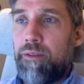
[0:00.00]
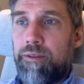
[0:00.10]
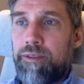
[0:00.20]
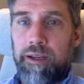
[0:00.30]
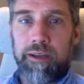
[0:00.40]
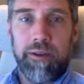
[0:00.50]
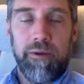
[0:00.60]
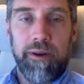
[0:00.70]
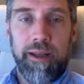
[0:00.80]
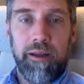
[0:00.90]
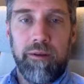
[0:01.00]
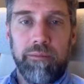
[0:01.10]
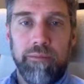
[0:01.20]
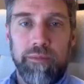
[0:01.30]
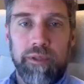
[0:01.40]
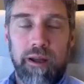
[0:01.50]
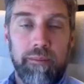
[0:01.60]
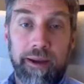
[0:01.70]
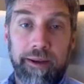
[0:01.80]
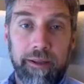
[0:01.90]
Suddenly you can now start
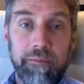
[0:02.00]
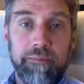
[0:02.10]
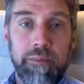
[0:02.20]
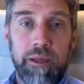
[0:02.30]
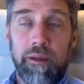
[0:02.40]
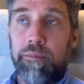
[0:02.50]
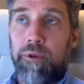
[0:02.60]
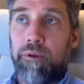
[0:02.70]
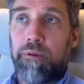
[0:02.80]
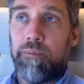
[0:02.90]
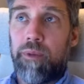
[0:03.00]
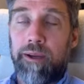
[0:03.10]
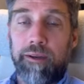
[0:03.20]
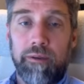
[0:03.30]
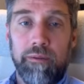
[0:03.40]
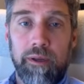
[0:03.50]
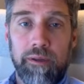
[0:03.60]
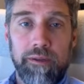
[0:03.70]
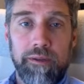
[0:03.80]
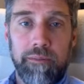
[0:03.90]
mining. You can mine
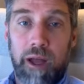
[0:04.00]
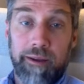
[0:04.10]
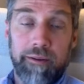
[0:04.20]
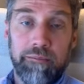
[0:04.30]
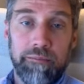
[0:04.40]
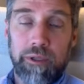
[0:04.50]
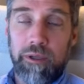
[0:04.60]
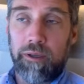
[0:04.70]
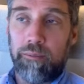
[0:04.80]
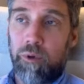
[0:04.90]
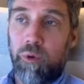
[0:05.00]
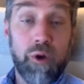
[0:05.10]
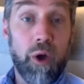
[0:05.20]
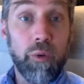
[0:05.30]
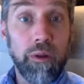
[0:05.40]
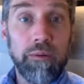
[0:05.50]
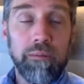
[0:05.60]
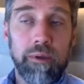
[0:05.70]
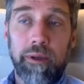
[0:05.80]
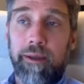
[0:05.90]
iron or coal,
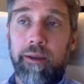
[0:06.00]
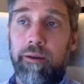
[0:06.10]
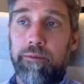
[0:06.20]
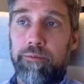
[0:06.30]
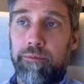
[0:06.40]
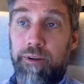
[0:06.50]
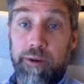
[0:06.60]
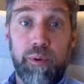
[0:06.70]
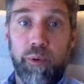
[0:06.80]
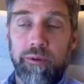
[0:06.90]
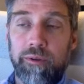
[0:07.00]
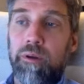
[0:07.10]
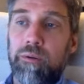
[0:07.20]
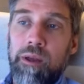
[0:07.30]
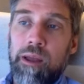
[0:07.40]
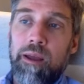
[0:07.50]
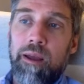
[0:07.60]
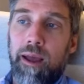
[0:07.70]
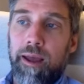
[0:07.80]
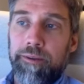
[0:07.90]
very important coal.
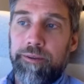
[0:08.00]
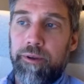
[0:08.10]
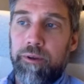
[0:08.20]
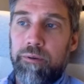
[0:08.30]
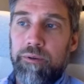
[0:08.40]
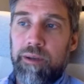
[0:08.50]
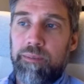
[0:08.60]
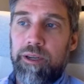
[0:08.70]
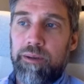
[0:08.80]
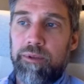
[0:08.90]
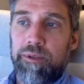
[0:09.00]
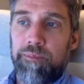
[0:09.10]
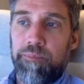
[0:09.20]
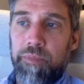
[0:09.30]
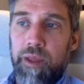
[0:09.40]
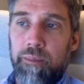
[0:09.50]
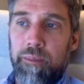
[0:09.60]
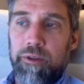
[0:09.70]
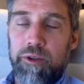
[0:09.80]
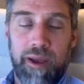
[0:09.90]
And so sometimes
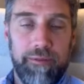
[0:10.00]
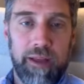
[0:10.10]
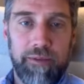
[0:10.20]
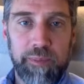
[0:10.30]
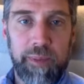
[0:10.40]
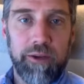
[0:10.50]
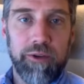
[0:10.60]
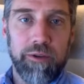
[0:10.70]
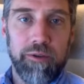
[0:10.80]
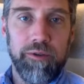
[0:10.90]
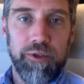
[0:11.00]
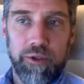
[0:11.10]
you have to have expansion